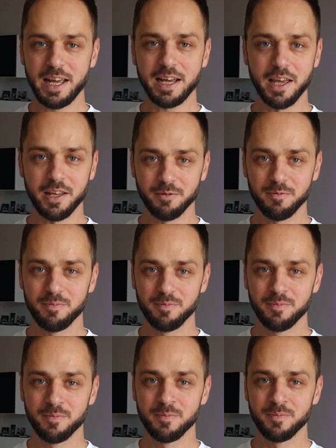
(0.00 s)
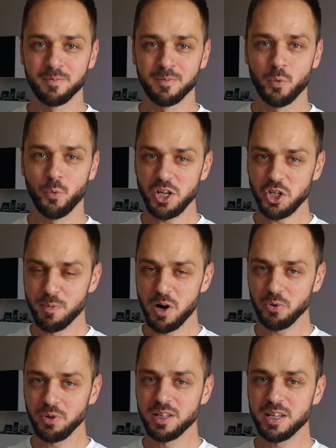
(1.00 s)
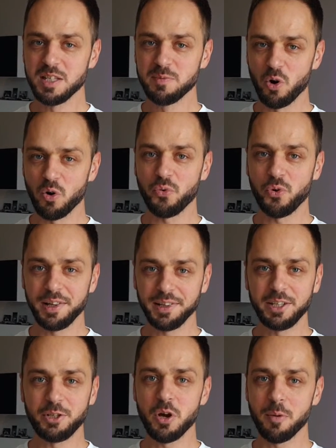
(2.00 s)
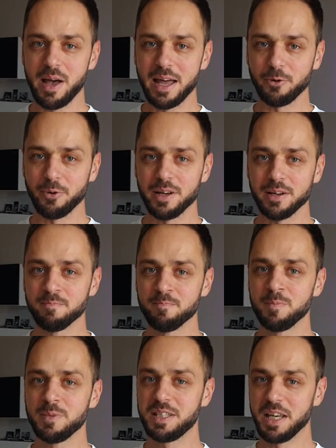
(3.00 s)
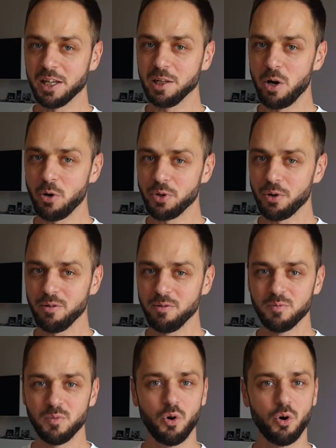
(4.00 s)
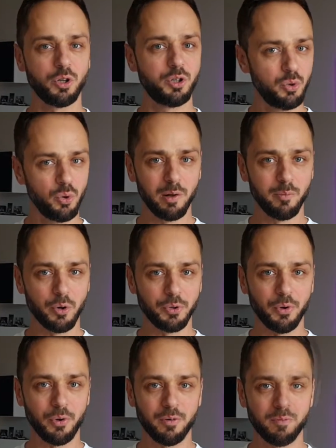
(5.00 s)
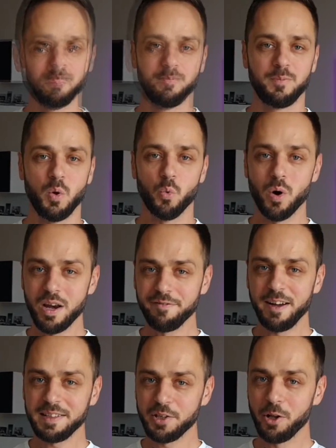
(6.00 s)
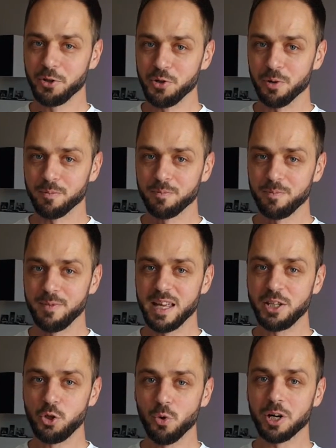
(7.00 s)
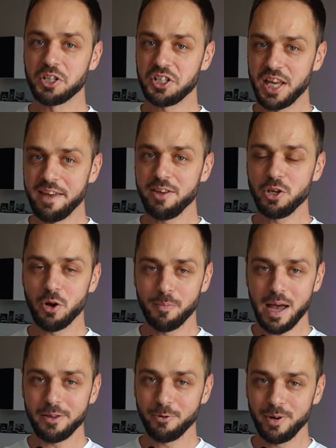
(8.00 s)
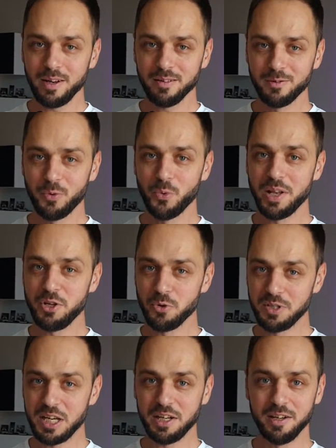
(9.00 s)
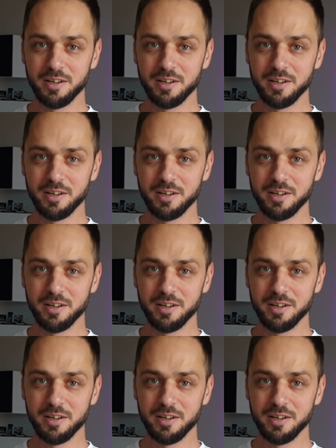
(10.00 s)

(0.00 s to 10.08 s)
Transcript: decade. Which mode is more friendly to your battery? Single motor or dual motor? What if I told you that you are saving your battery when using